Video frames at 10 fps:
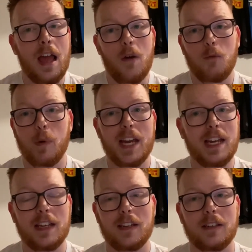
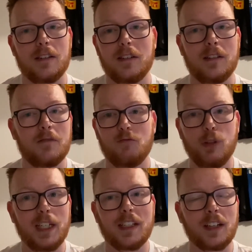We
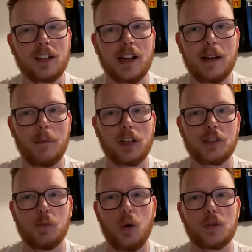really didn't create
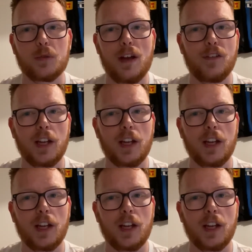much whatsoever.